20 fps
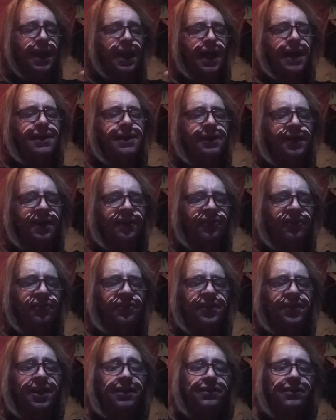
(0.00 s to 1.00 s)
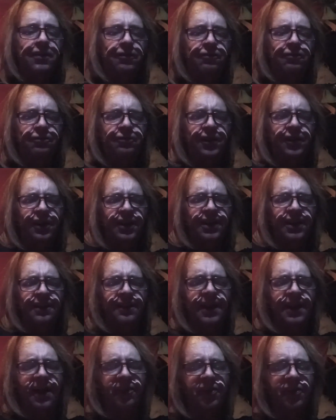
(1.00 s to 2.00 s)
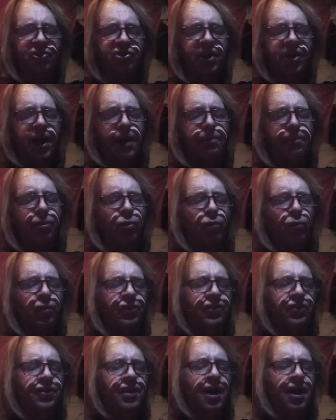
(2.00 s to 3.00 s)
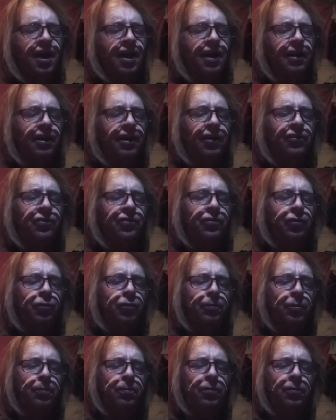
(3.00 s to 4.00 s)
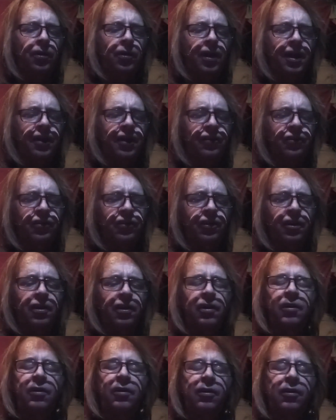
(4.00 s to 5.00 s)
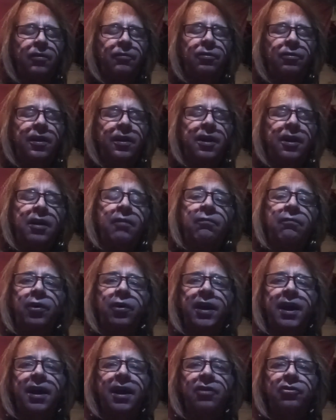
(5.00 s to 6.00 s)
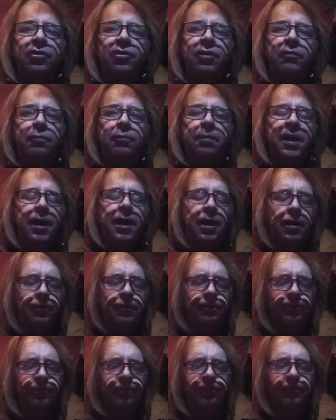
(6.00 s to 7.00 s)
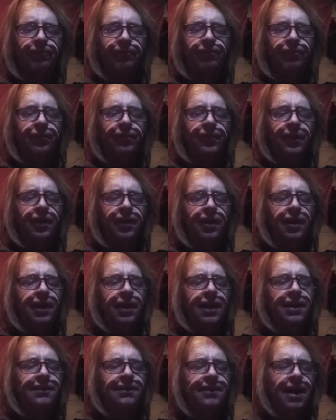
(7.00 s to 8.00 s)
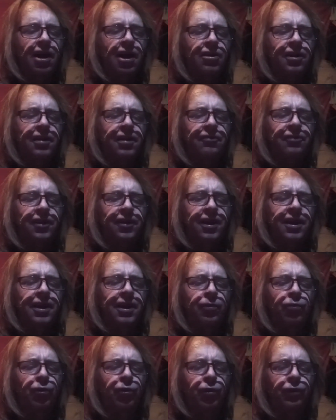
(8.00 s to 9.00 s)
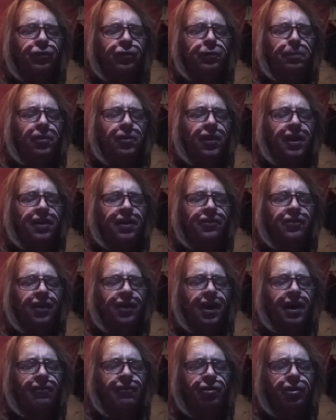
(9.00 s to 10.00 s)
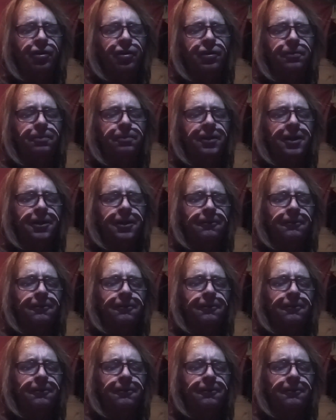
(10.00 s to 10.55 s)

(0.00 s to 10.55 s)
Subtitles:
an instinctive feeling that the chapel was not a suitable place for the invocation of Pan. He doubted if any roofed place ever could be.